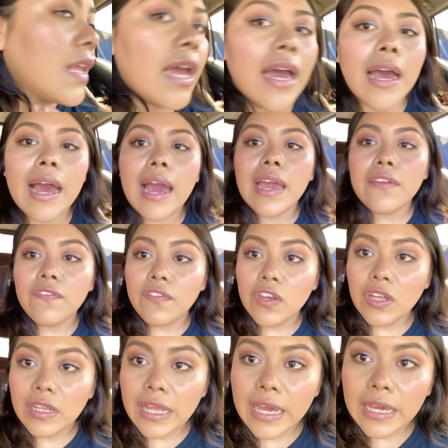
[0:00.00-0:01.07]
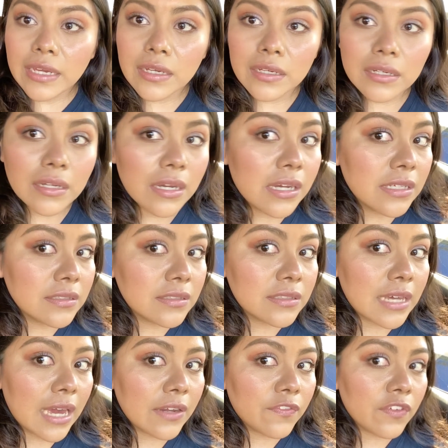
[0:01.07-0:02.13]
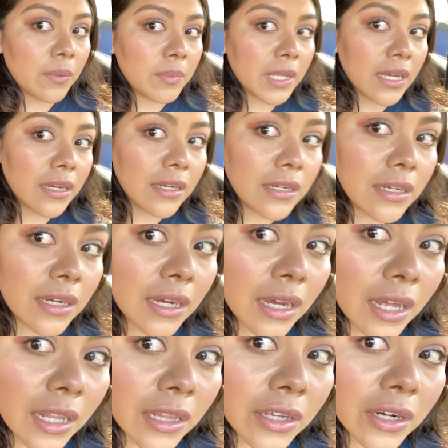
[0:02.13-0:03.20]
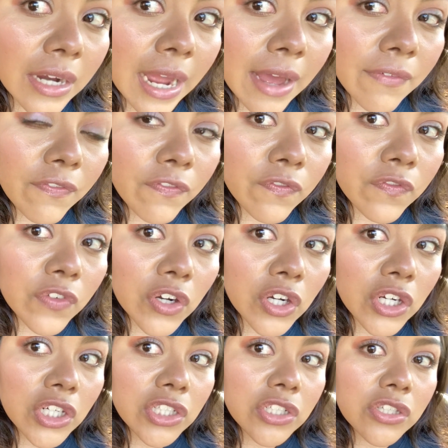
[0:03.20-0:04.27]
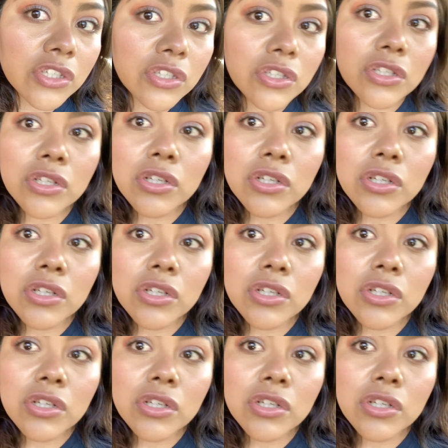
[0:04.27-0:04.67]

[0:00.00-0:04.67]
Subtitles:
I feel like, aside from the color at first,